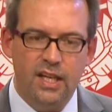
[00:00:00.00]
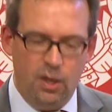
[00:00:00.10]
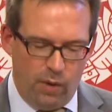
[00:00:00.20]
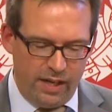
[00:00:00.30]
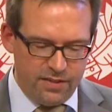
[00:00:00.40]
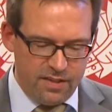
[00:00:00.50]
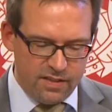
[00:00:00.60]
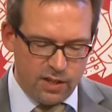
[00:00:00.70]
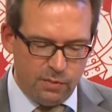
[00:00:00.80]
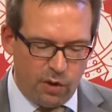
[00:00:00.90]
while a
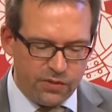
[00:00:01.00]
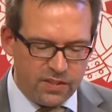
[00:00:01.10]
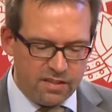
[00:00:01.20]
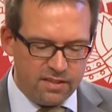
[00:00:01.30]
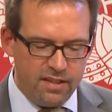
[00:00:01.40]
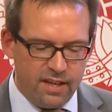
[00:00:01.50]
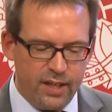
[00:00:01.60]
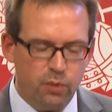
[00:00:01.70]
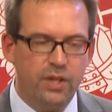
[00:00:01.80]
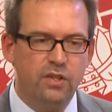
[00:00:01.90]
system of
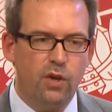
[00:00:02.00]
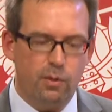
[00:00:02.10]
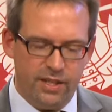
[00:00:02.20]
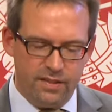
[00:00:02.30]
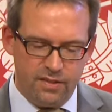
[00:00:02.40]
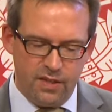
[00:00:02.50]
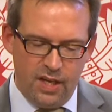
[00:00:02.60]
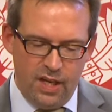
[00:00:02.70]
69 wind turbines